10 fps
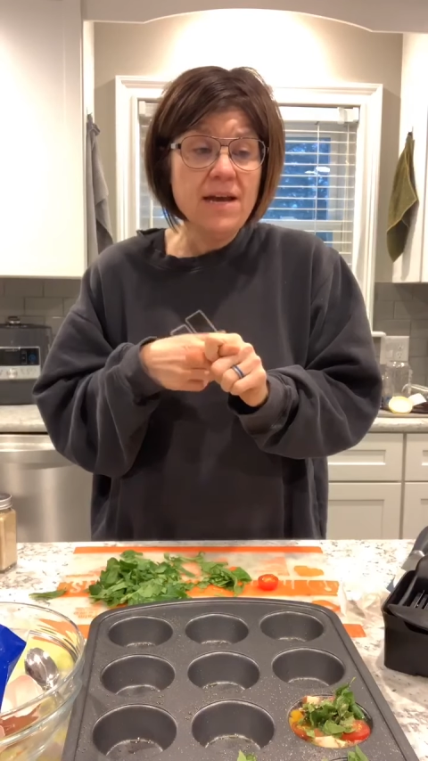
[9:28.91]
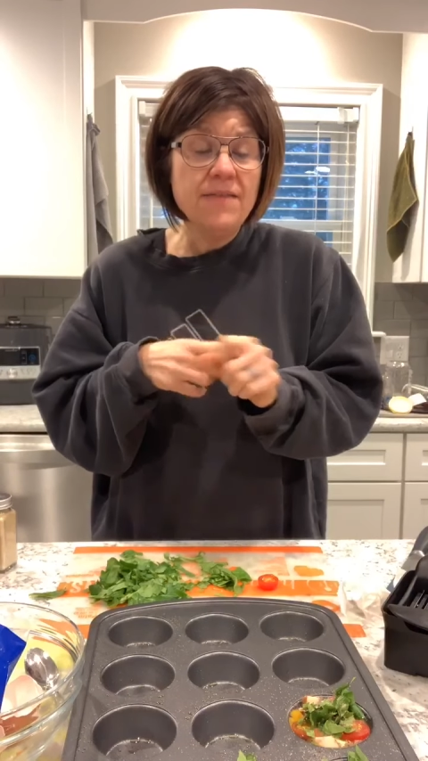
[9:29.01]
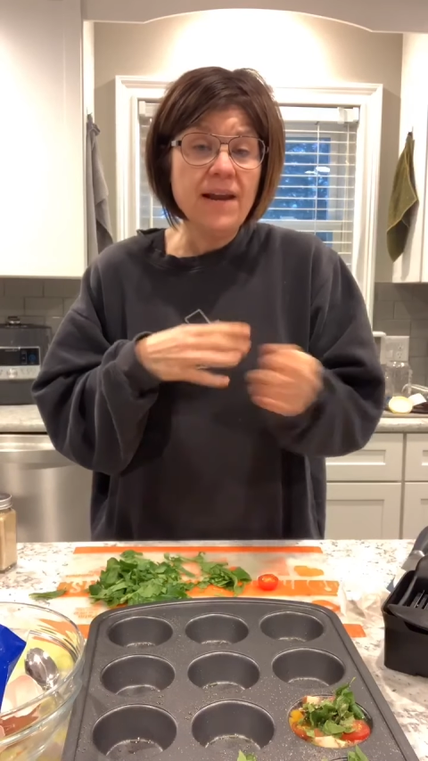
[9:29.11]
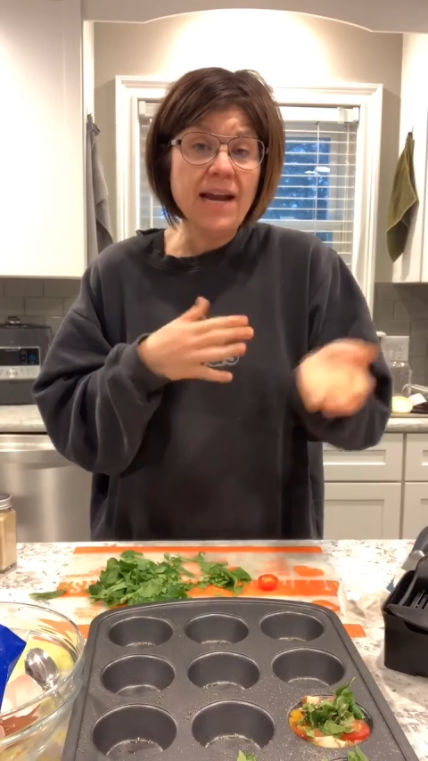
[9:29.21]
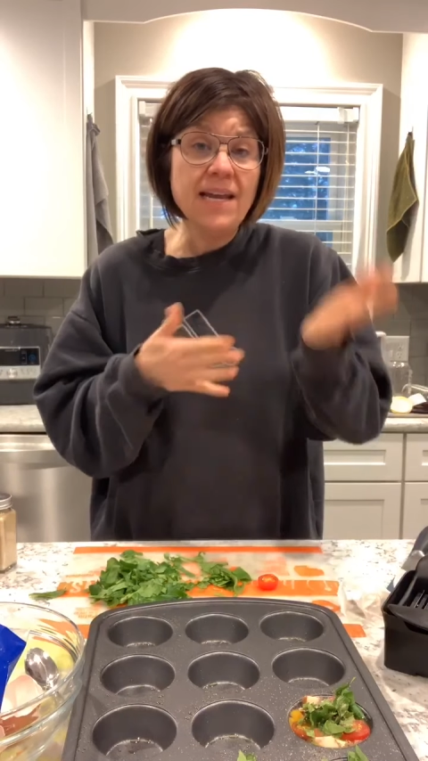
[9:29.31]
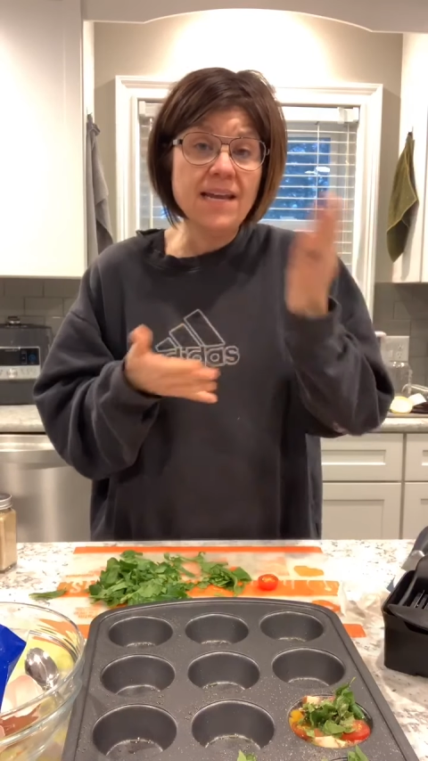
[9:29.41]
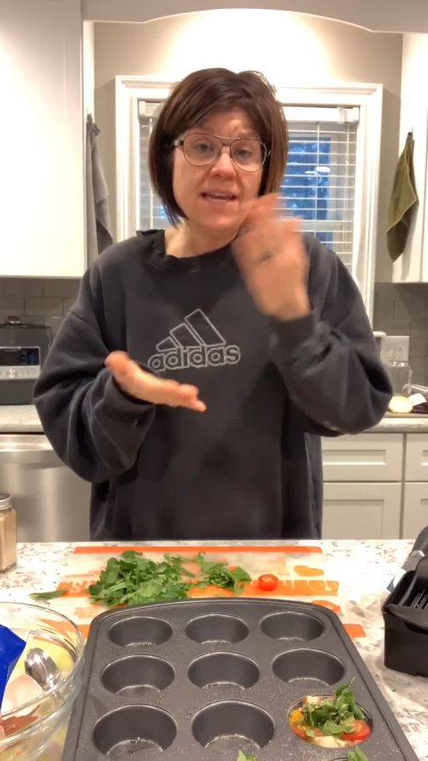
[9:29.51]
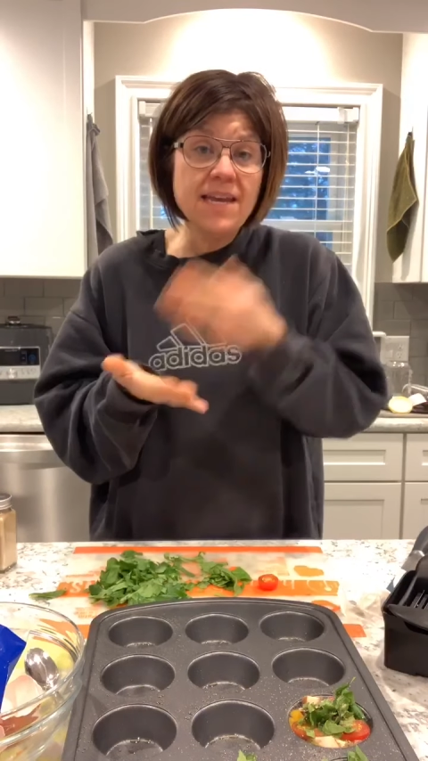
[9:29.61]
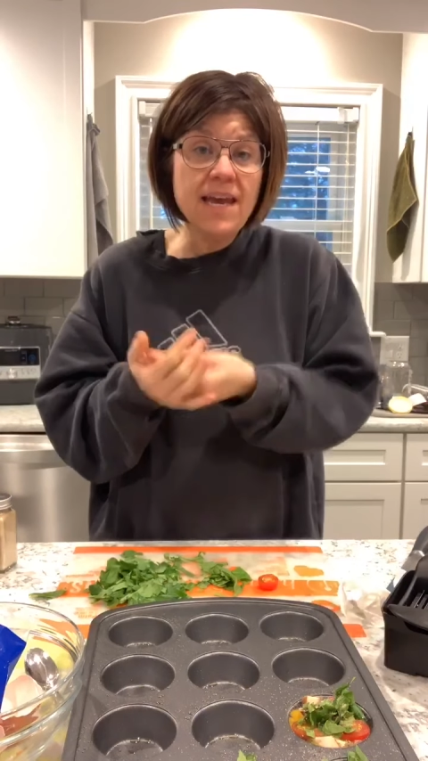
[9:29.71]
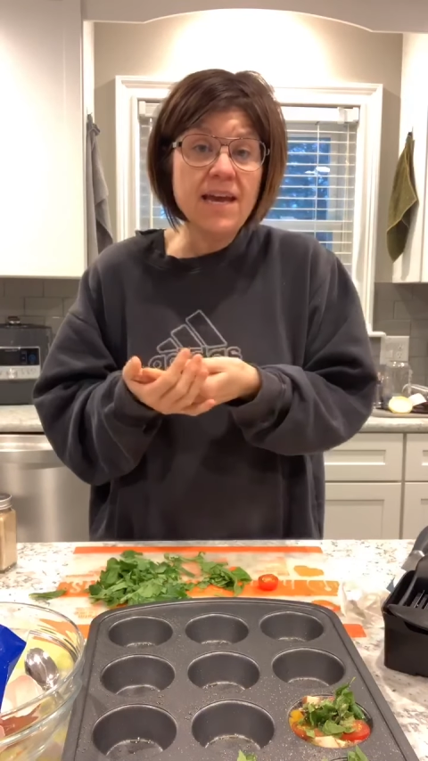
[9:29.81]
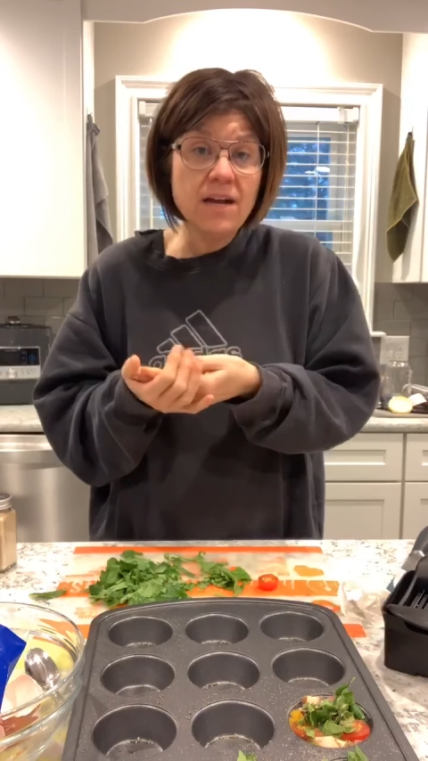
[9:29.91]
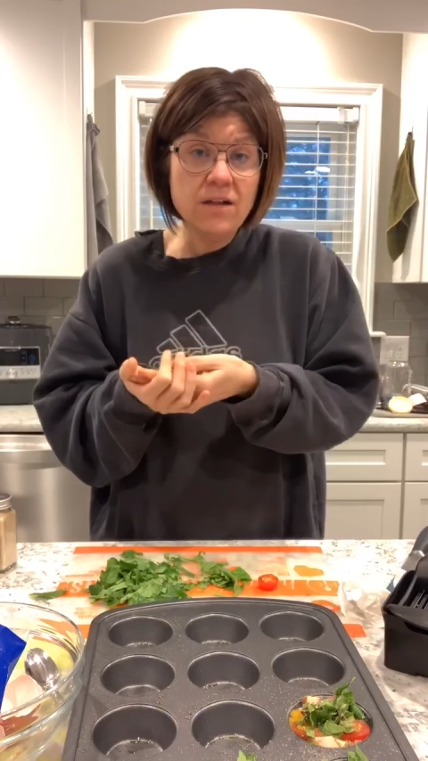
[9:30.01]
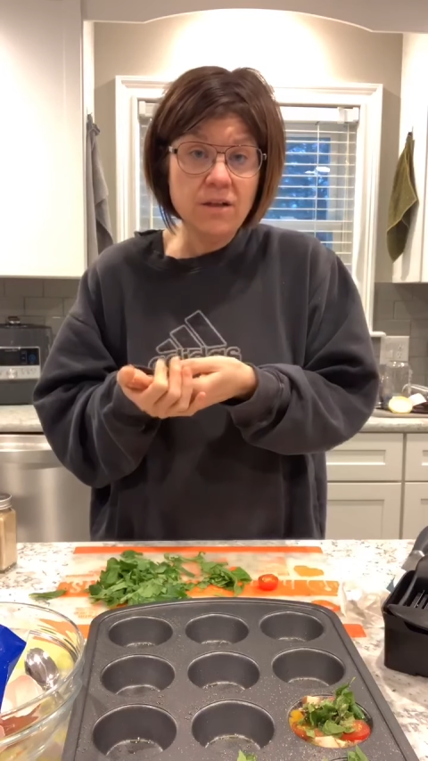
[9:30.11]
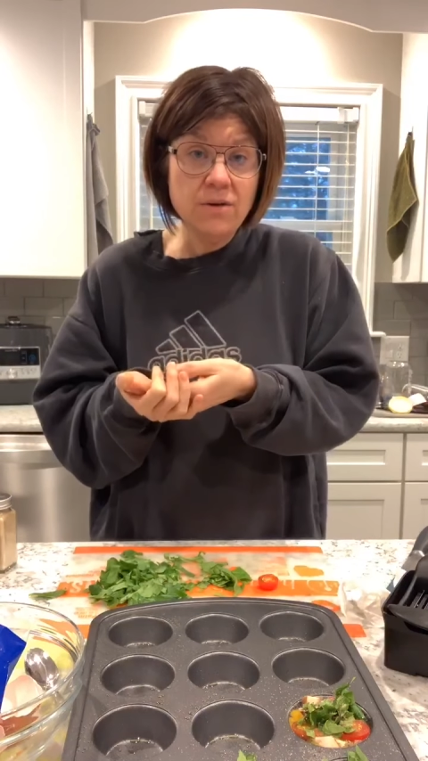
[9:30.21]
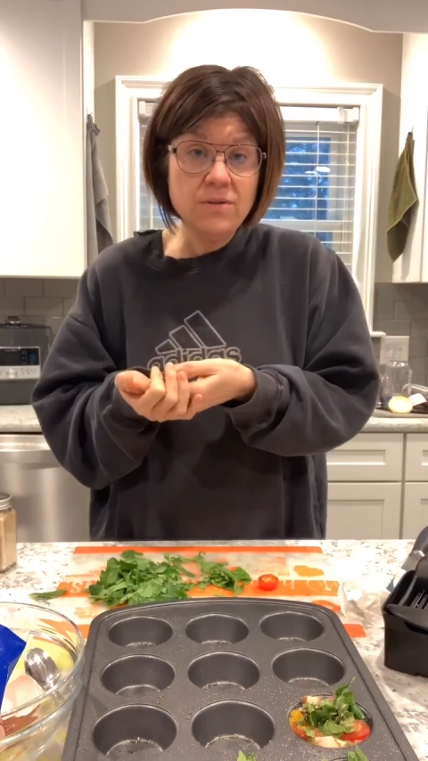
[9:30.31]
that I can get
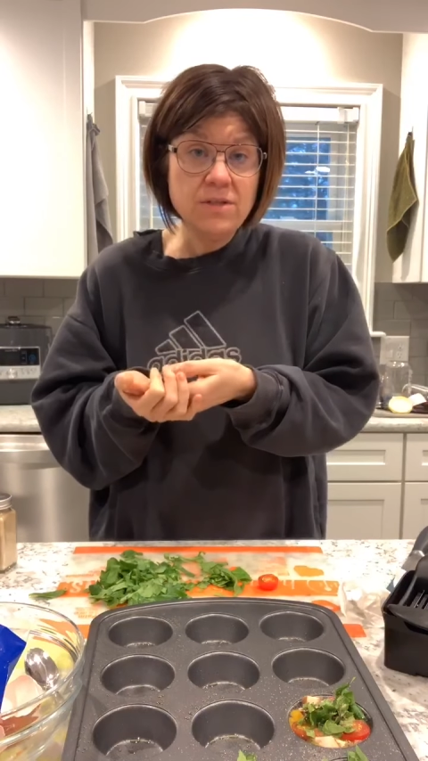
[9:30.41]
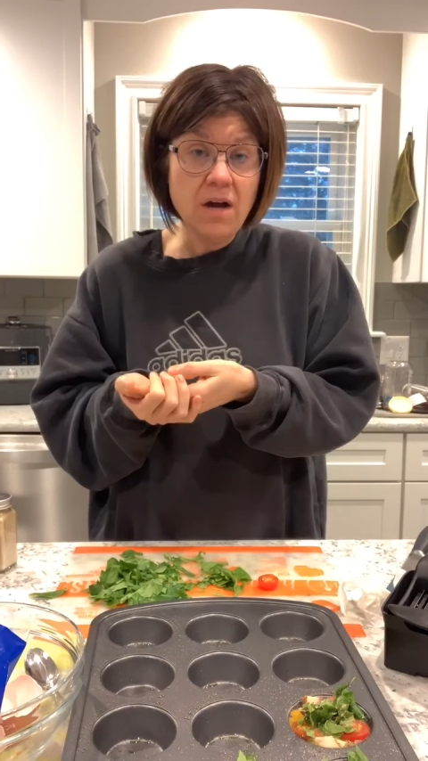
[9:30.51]
closed